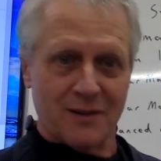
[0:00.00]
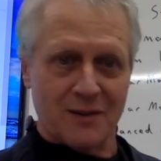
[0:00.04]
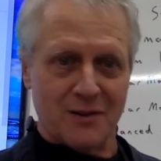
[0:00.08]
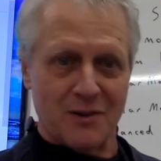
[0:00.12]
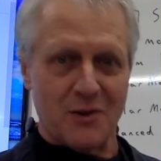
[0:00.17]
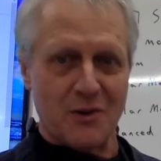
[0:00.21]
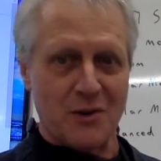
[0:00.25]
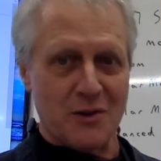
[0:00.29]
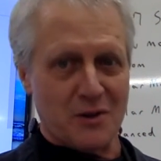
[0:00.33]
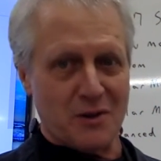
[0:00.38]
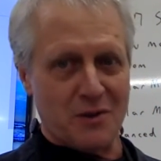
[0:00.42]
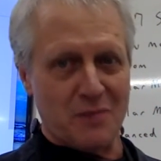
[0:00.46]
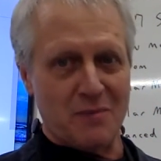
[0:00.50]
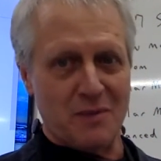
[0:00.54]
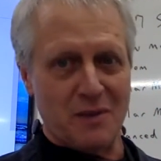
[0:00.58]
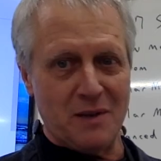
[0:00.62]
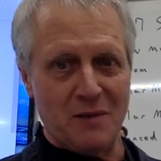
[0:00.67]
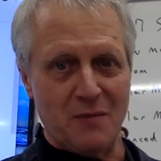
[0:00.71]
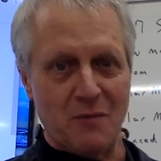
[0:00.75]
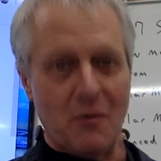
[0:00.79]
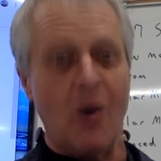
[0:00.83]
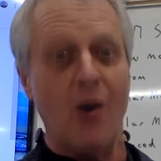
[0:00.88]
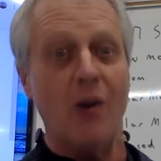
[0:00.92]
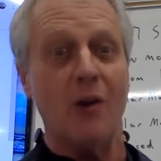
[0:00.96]
you're going to
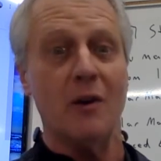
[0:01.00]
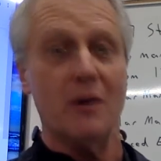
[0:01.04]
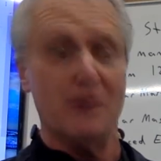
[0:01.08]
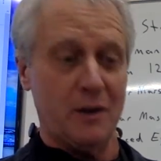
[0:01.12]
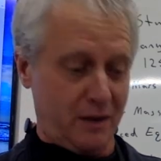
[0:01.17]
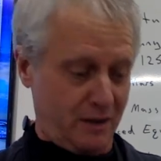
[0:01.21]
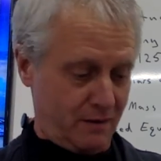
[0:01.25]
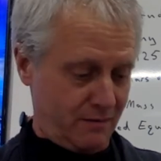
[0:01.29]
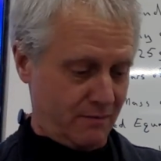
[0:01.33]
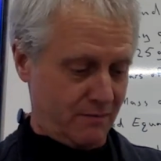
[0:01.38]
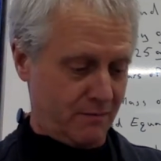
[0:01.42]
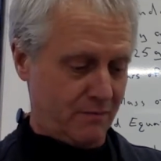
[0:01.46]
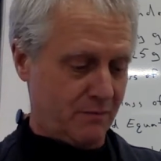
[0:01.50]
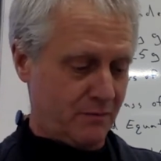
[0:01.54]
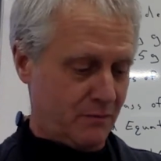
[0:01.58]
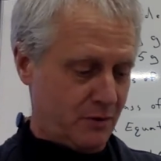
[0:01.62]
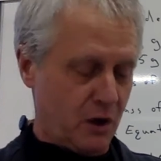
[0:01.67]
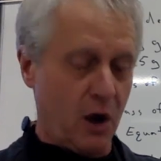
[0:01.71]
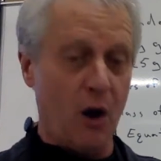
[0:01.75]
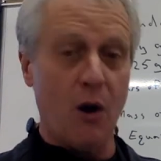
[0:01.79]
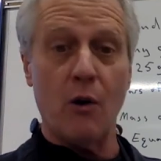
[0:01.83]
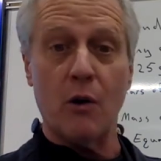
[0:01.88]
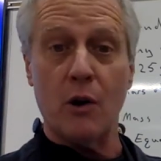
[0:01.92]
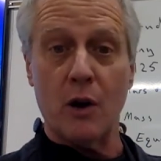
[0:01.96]
be walking in
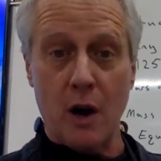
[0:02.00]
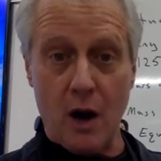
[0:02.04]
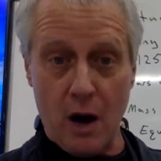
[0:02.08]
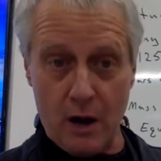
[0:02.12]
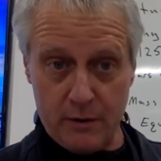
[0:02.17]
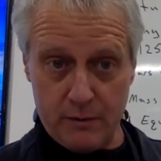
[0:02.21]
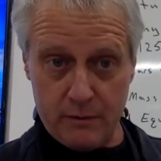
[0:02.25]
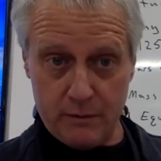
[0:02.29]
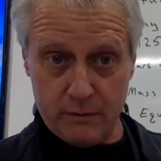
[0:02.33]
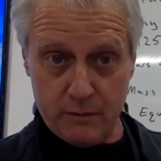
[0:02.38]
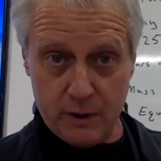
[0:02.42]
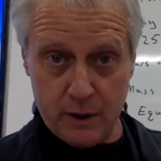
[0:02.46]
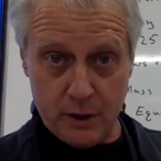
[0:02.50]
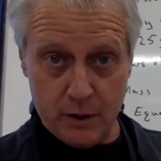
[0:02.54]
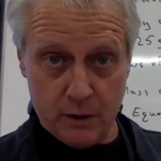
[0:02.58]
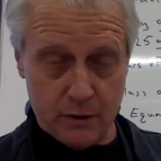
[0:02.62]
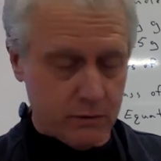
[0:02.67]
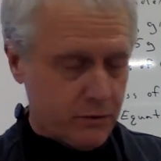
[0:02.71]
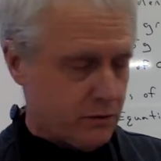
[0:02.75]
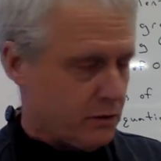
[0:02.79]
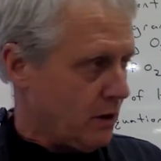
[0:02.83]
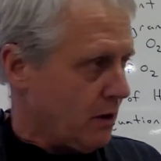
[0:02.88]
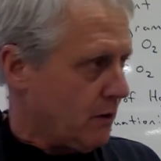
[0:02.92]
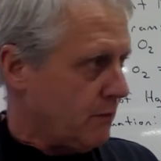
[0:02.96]
tall cotton here.
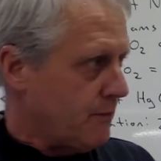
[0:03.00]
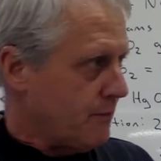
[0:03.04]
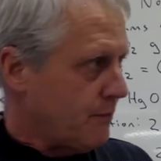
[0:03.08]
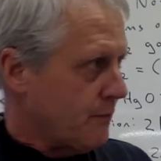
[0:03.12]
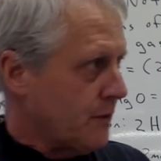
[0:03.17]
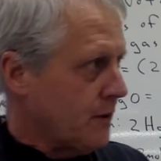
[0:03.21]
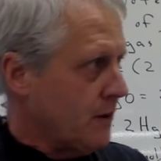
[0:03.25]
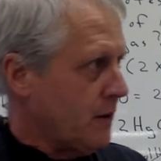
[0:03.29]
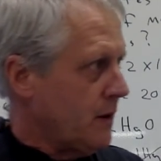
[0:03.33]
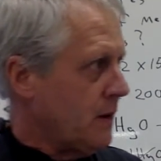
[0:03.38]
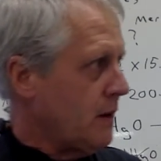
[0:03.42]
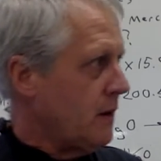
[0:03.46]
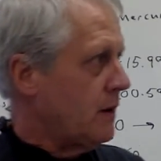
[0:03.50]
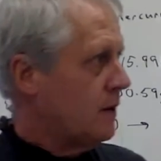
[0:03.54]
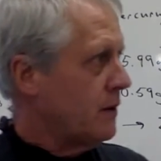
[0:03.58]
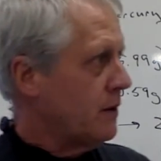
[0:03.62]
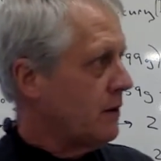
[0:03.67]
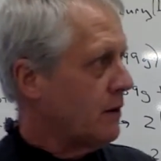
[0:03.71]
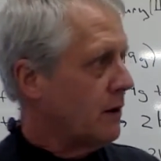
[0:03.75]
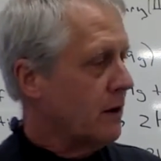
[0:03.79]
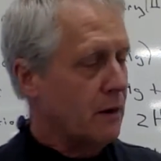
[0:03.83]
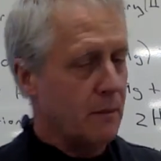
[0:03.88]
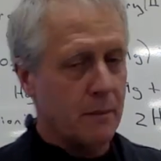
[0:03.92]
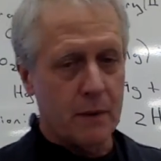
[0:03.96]
So
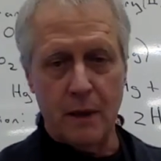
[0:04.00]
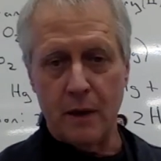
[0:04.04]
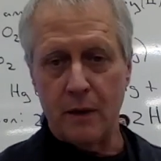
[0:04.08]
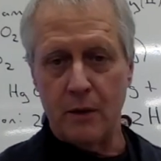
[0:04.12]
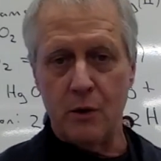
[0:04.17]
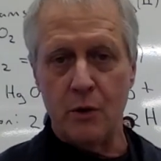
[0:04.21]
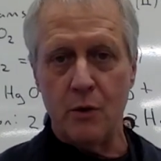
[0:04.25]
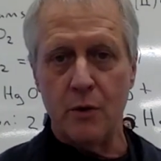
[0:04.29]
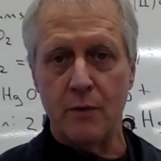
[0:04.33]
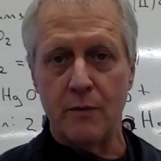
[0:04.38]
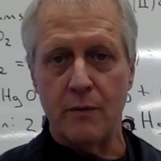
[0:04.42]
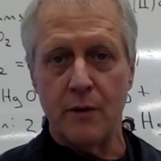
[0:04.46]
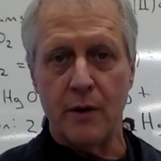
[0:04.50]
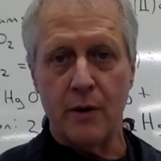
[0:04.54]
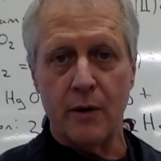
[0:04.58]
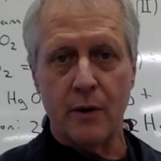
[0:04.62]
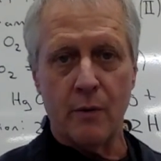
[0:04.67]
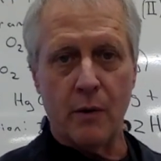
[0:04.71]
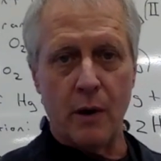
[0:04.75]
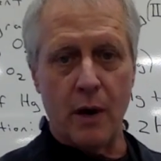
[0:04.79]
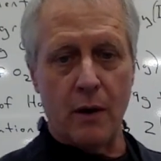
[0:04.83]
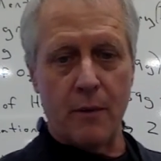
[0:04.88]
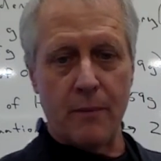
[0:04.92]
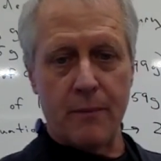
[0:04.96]
you're going to be doing very
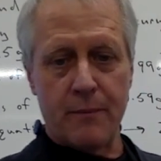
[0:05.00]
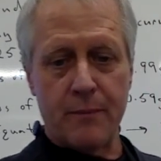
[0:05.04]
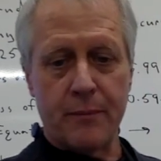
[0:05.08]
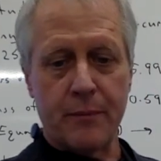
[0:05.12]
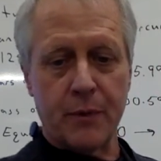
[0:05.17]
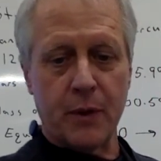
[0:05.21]
well.